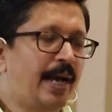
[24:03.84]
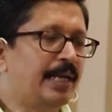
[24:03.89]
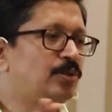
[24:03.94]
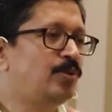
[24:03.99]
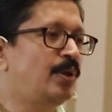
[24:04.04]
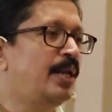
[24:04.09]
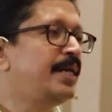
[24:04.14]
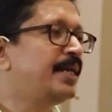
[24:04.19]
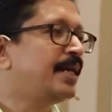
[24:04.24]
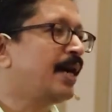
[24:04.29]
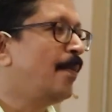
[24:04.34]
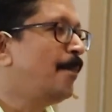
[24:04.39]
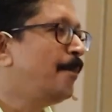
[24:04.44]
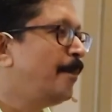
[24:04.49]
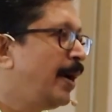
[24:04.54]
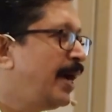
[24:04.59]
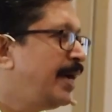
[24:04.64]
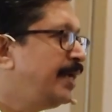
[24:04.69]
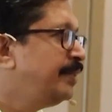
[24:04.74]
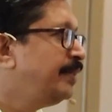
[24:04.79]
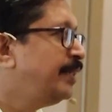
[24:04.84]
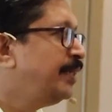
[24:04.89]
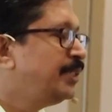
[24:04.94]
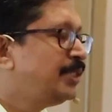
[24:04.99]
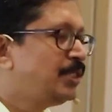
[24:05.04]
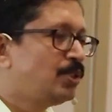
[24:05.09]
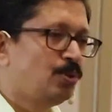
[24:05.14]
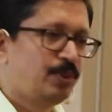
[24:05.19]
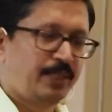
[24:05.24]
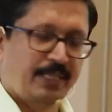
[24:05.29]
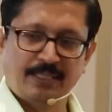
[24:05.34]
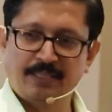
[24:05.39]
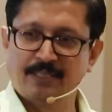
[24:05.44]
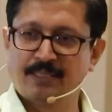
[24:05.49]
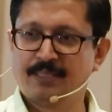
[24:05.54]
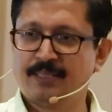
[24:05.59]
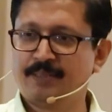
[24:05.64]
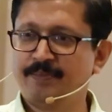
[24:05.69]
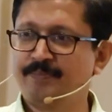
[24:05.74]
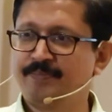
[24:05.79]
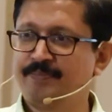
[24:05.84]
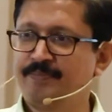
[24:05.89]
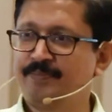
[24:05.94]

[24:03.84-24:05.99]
actually combine these two things.